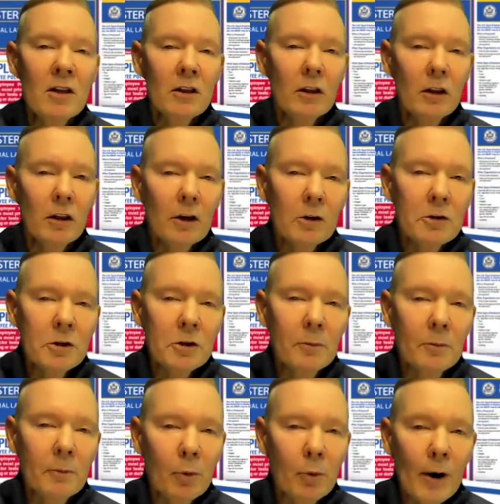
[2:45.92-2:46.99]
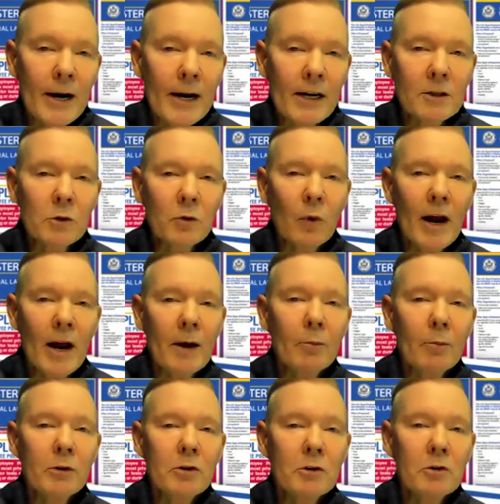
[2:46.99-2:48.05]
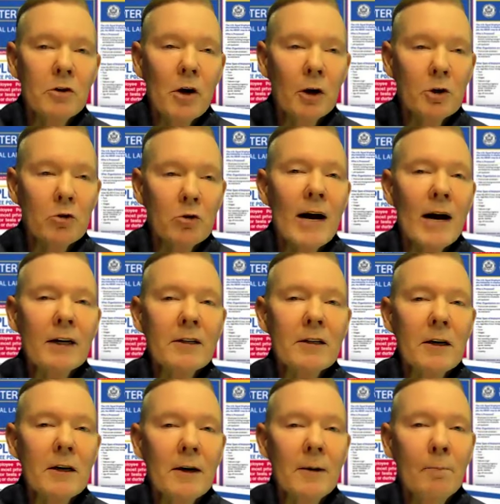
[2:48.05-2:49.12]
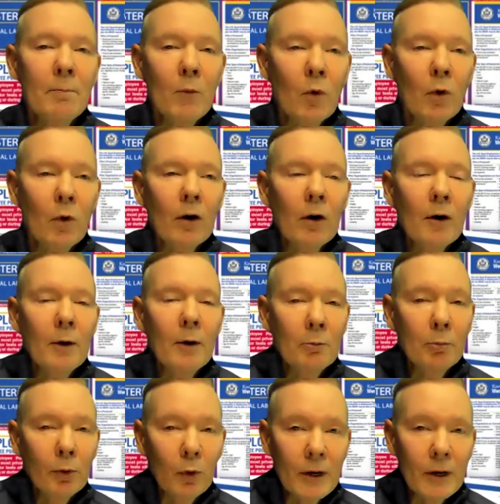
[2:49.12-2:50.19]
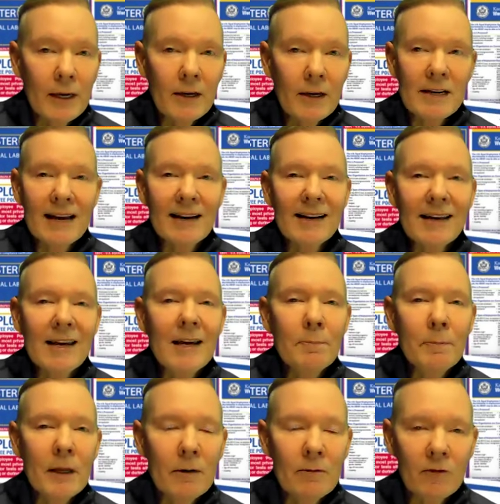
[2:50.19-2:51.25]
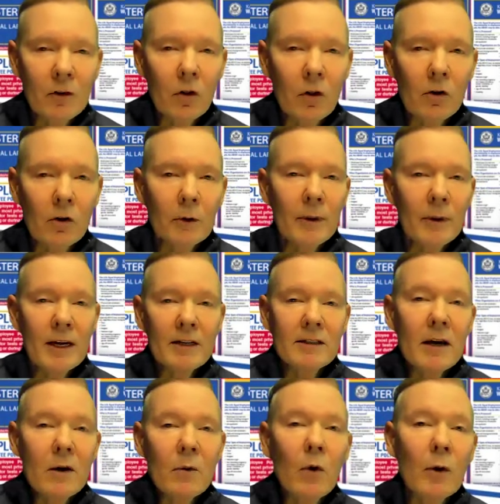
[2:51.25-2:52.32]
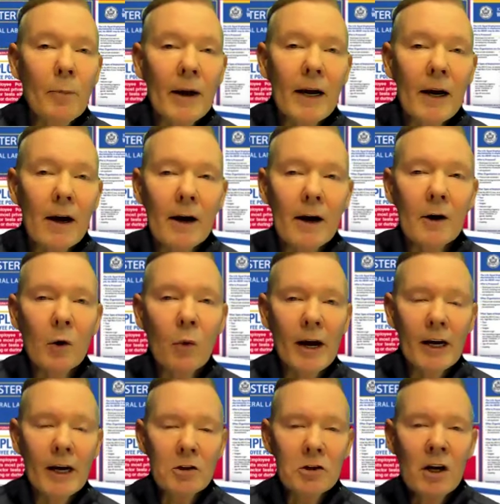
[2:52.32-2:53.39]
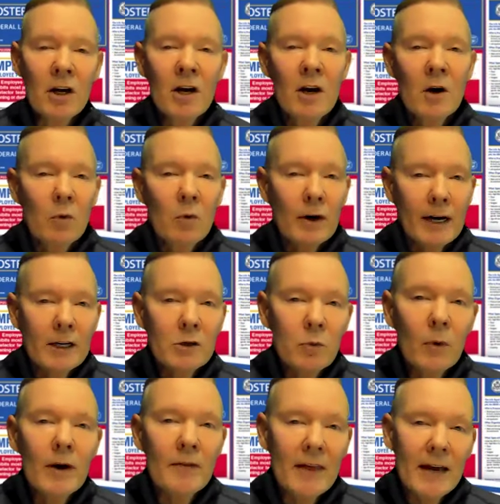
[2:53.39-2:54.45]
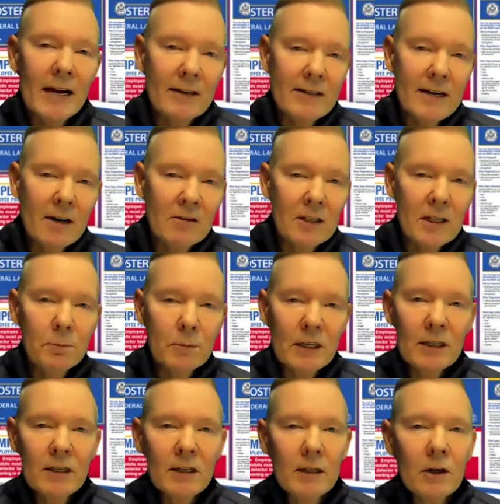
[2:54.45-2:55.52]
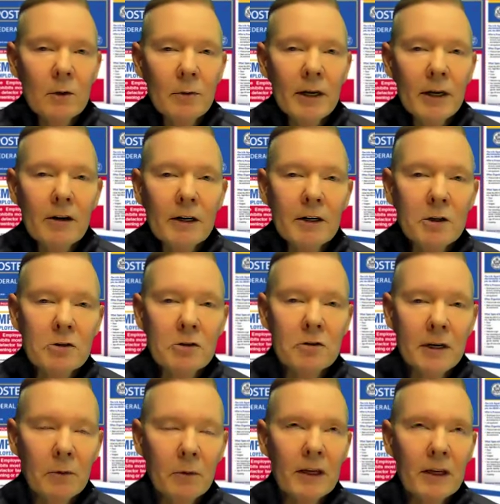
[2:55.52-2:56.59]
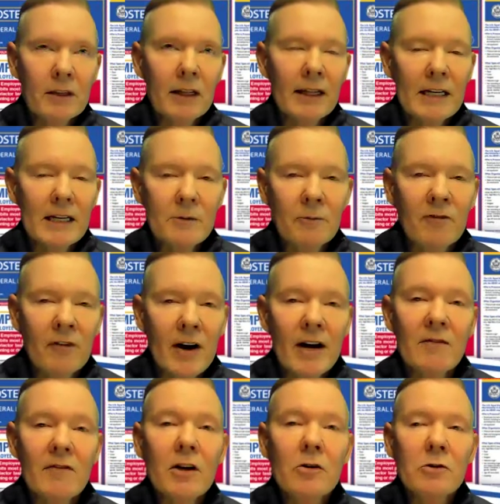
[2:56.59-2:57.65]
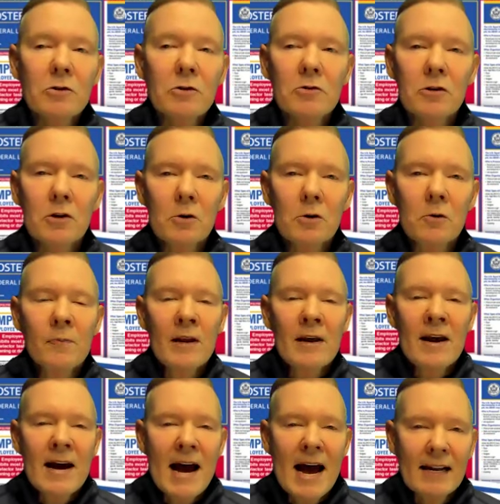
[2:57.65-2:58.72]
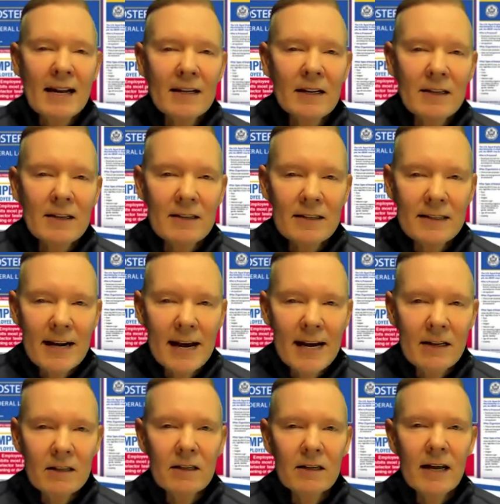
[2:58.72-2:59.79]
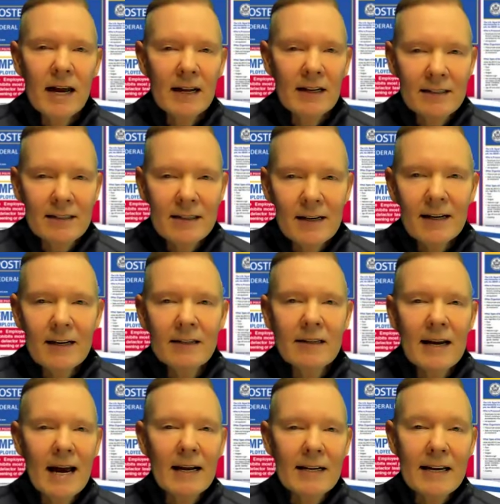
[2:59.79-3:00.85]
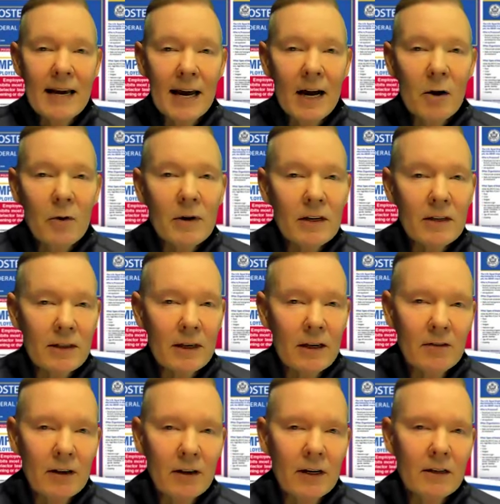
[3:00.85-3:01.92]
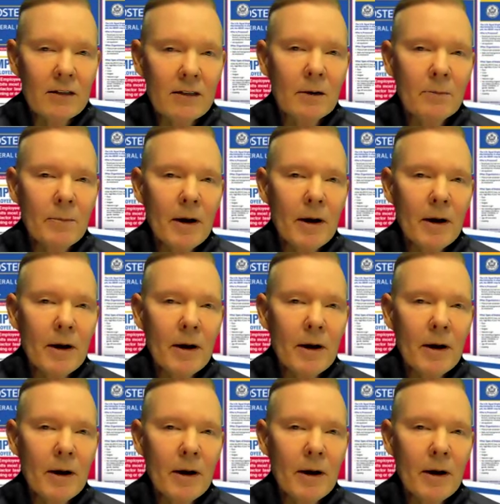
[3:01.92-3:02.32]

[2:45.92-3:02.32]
the larger brands were able to attract more employees and keep them for longer because they were paying a higher wage. Well, guess what? That has now seeped into the home care industry within the last 5 years or so. And states and cities and counties, even in some